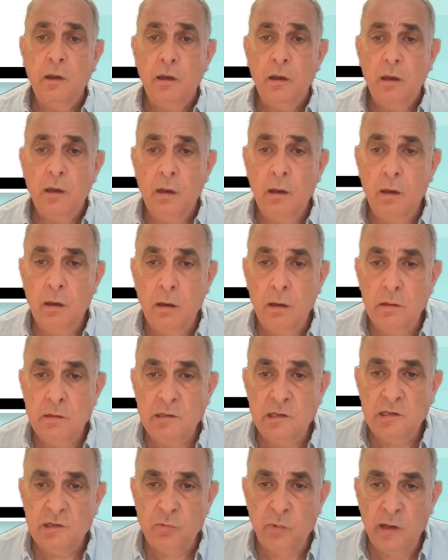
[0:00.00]

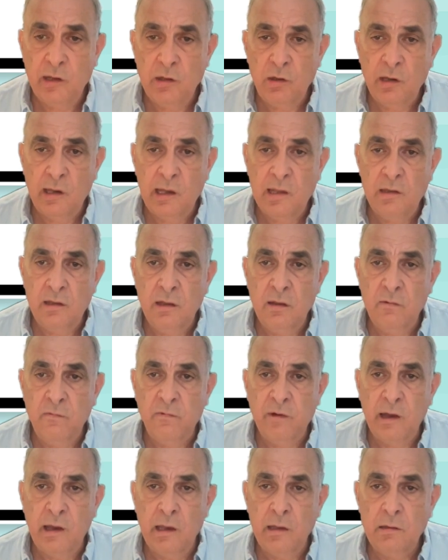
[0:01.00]
This is where you can
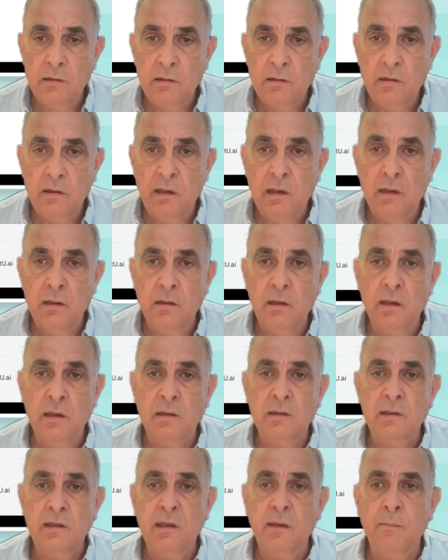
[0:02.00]
invite a
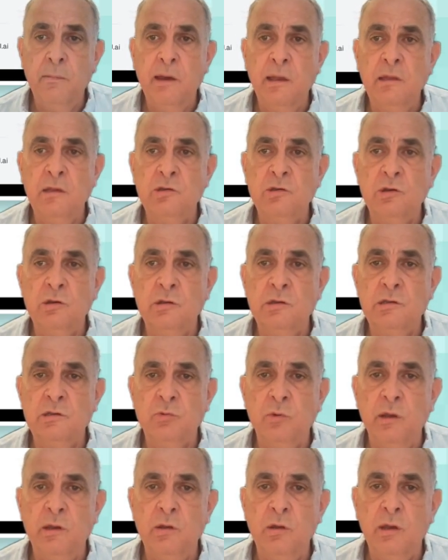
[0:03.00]
team manager. This is
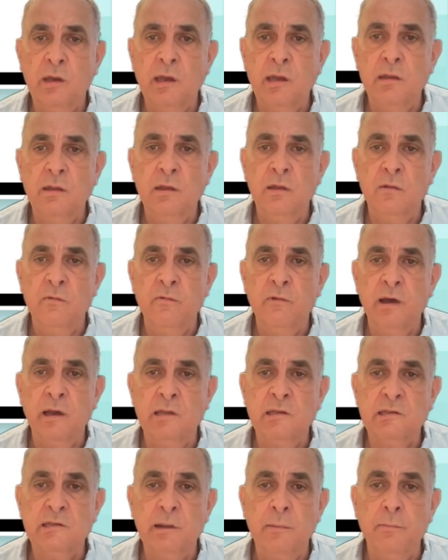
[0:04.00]
where you can
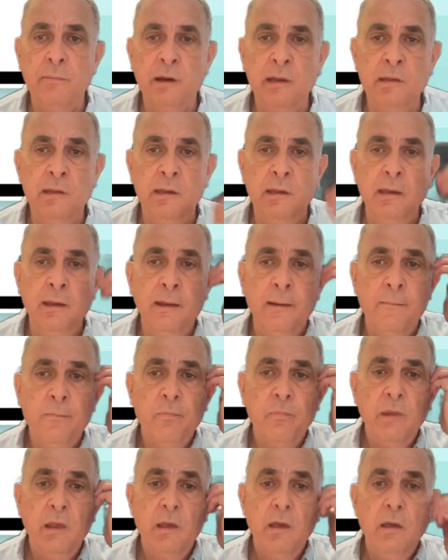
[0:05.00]
invite somebody
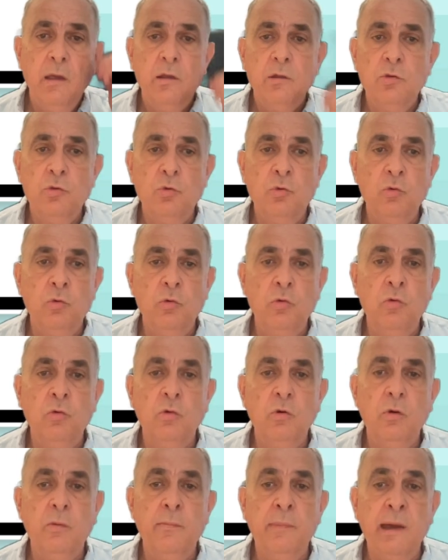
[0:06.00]

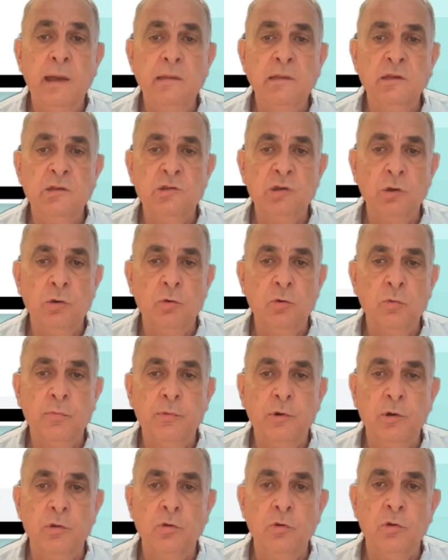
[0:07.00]
to manage a group
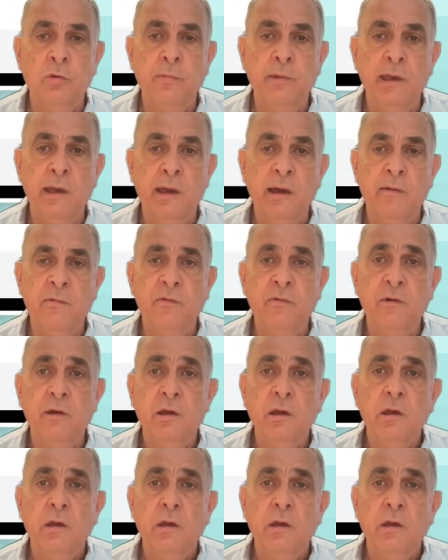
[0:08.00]
on your behalf.